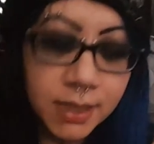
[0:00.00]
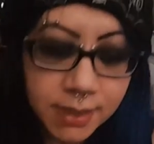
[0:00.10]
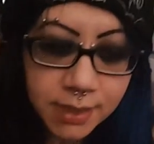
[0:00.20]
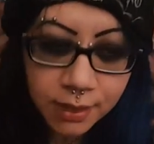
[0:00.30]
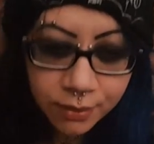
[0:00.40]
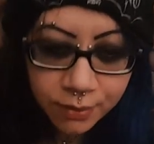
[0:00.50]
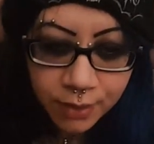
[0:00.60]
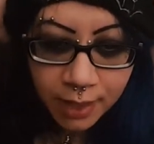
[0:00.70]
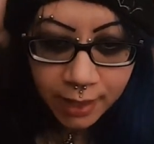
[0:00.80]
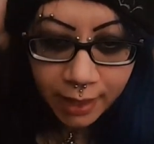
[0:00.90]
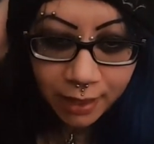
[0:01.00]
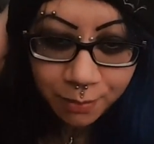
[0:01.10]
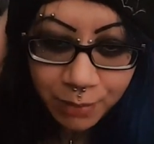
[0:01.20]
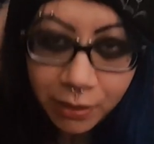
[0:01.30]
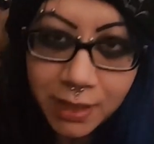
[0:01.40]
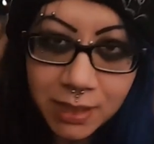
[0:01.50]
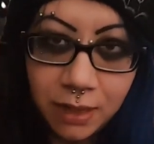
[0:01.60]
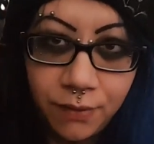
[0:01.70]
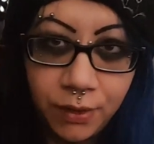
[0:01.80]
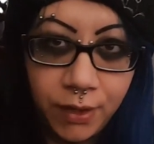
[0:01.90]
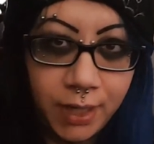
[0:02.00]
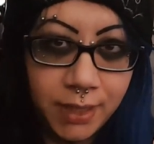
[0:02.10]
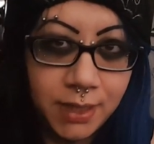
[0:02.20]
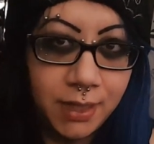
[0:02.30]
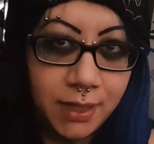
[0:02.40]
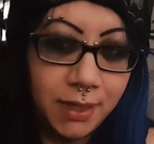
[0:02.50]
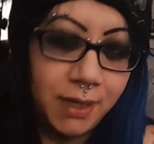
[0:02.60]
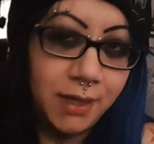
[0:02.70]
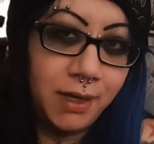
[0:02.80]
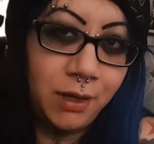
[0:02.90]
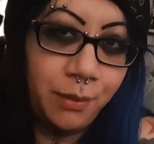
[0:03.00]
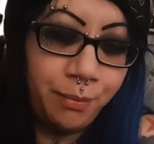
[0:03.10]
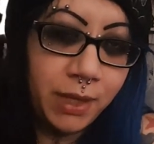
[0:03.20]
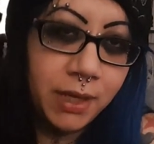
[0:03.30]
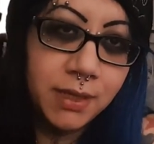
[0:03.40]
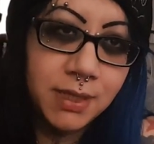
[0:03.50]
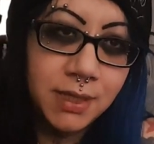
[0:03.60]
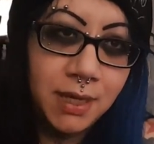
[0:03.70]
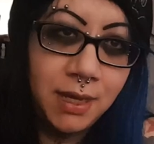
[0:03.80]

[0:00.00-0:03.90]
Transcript: So I hope you guys have a great day, and I hope that